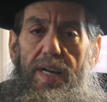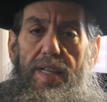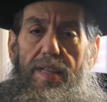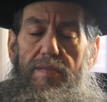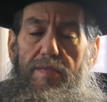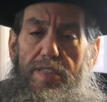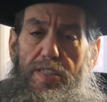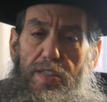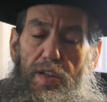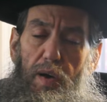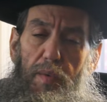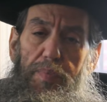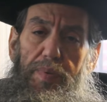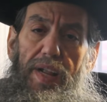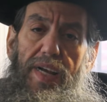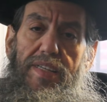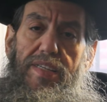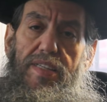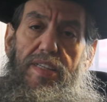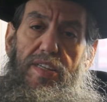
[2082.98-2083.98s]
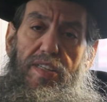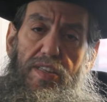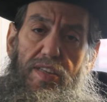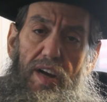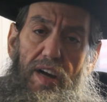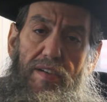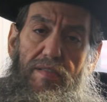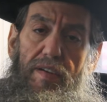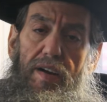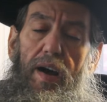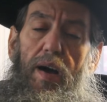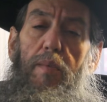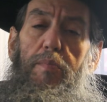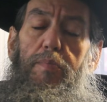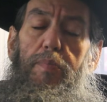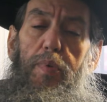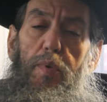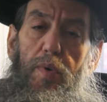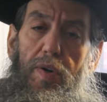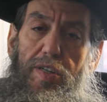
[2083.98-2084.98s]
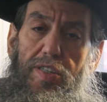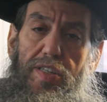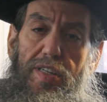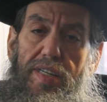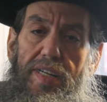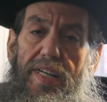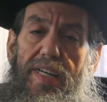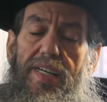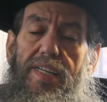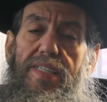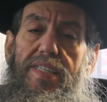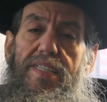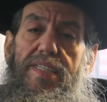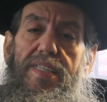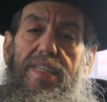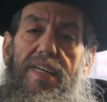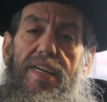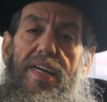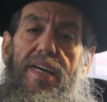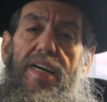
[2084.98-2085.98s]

There is no place in the Torah. Abortion is